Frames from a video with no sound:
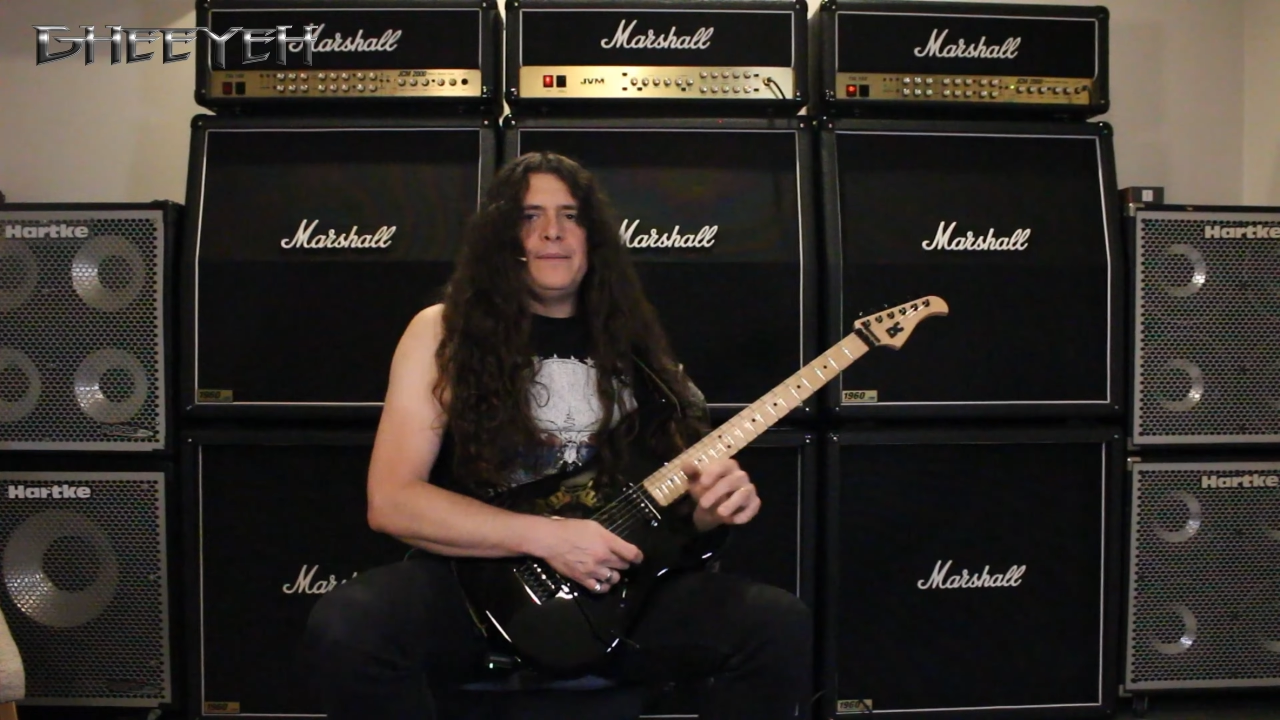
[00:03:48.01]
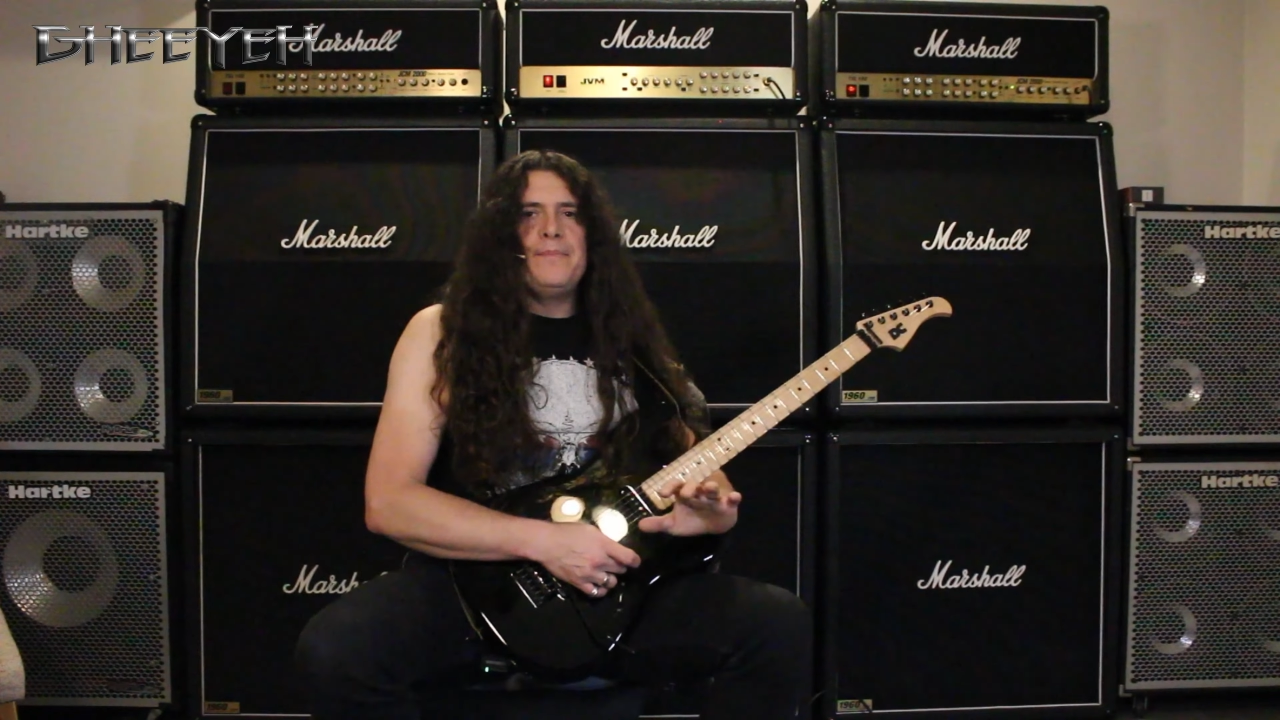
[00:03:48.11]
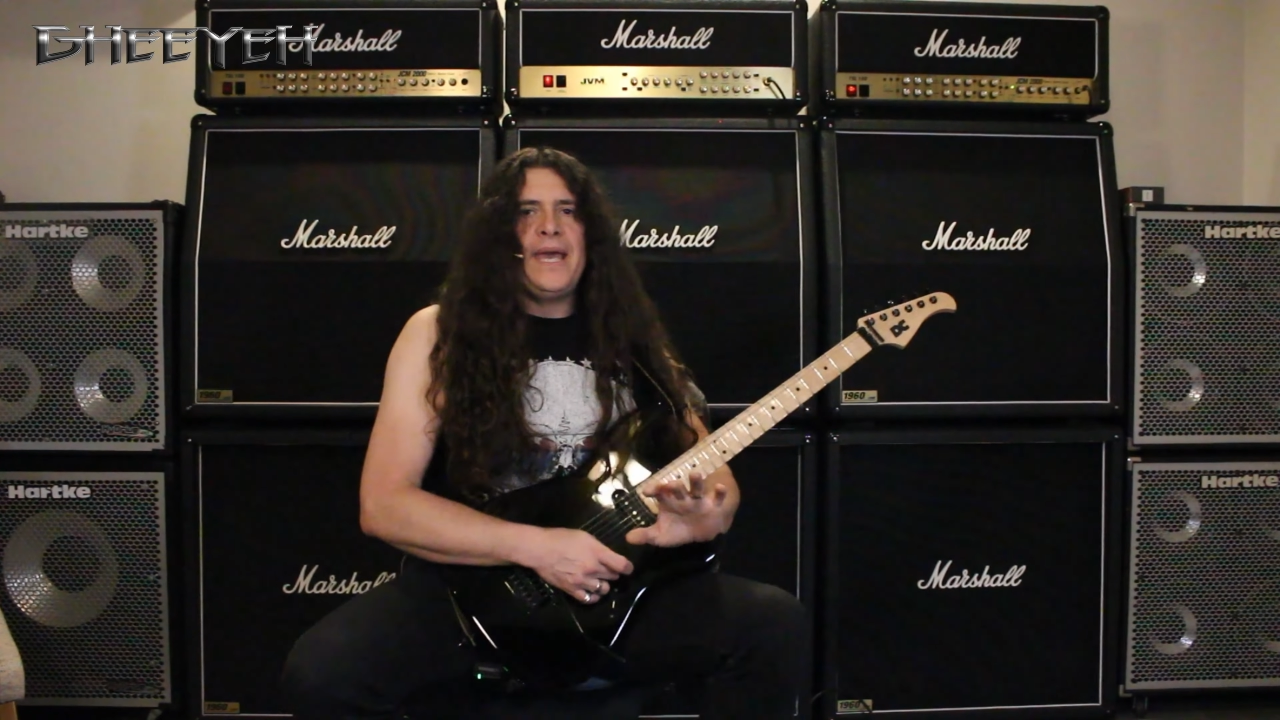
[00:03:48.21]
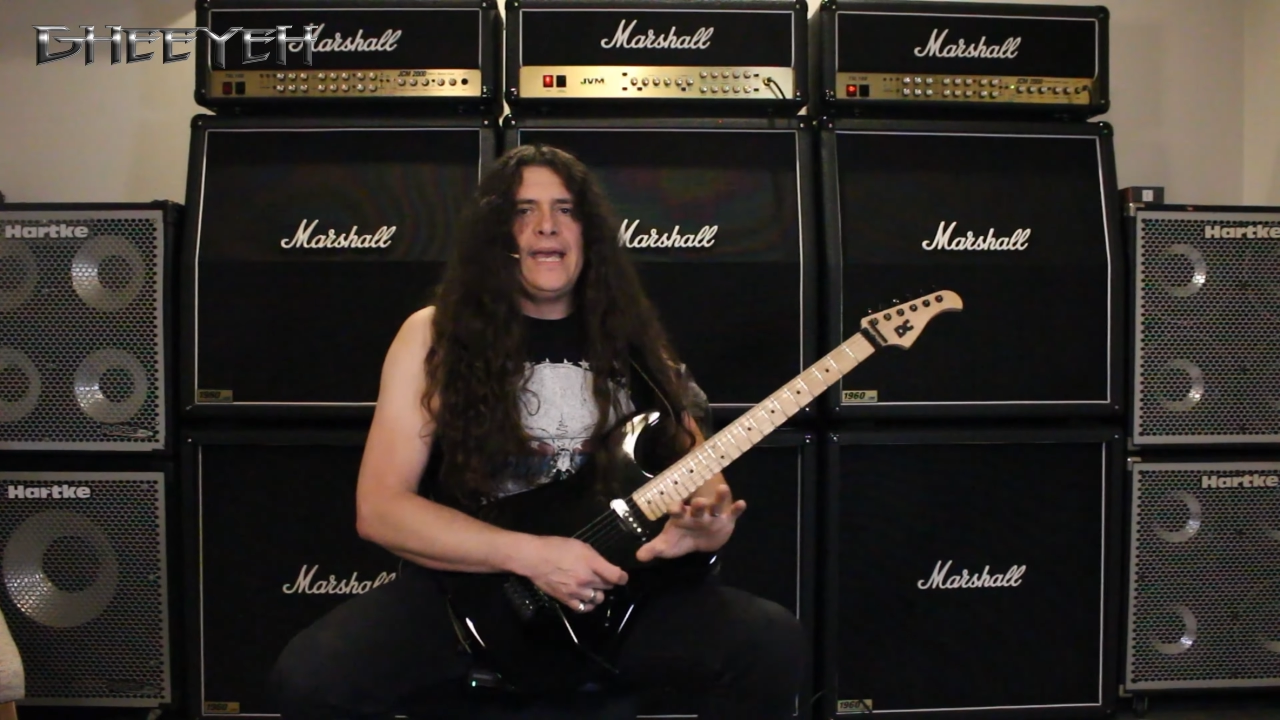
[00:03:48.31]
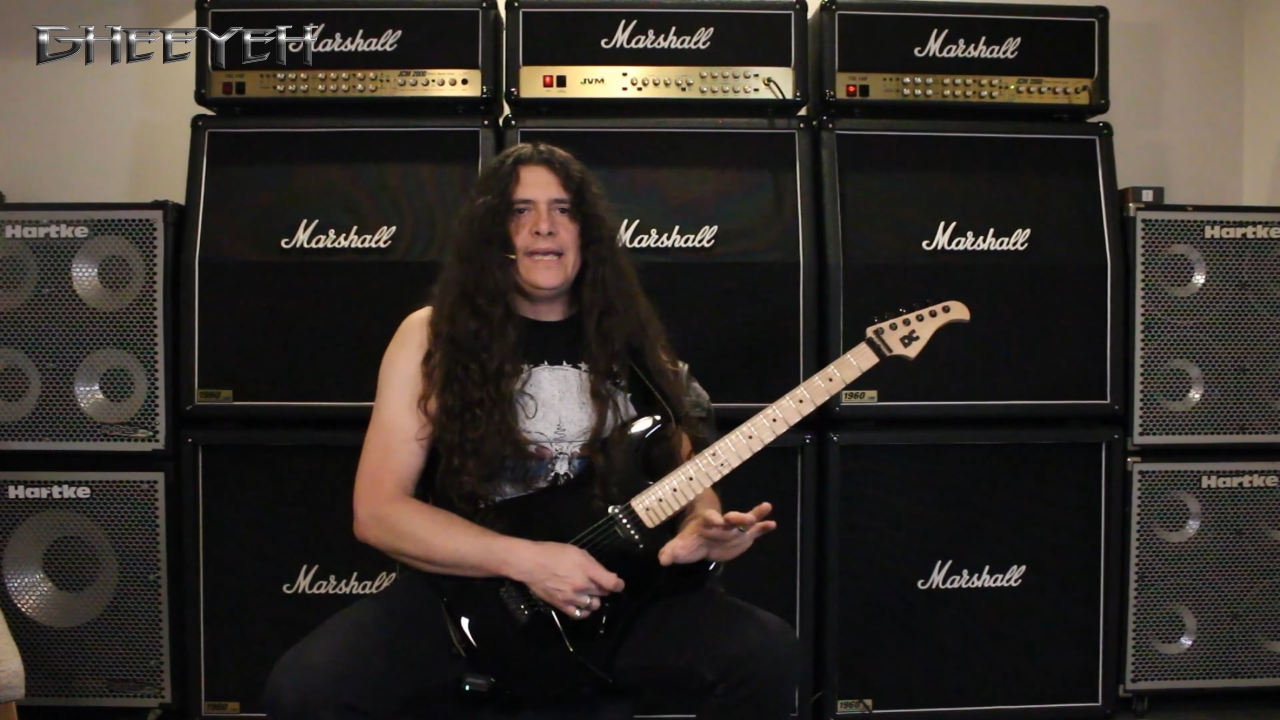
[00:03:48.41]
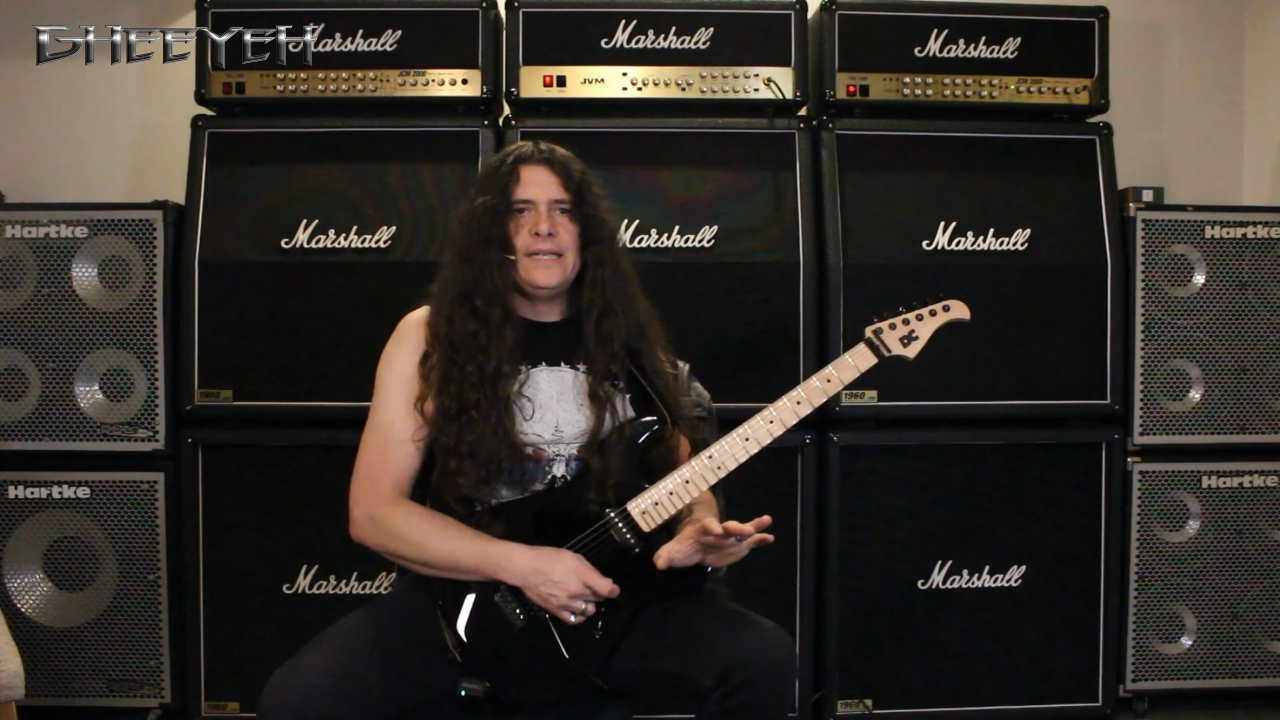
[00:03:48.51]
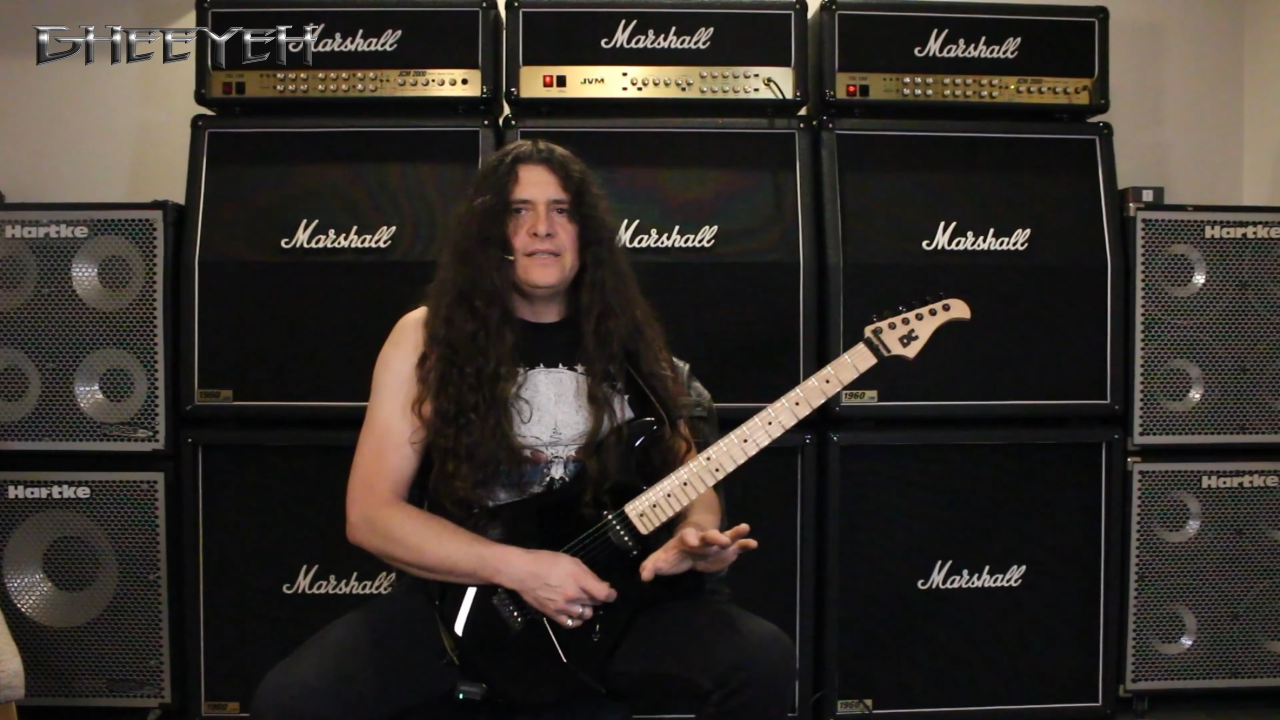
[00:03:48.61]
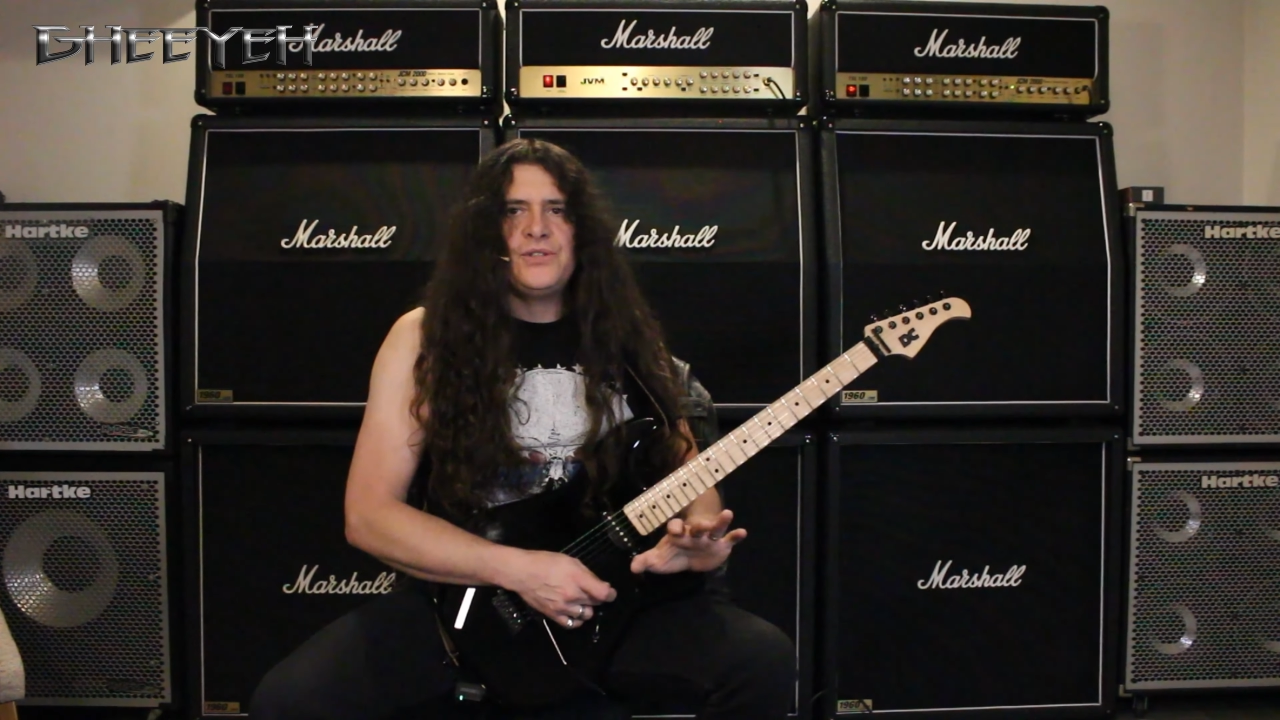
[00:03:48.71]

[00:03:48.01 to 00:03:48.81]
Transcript: main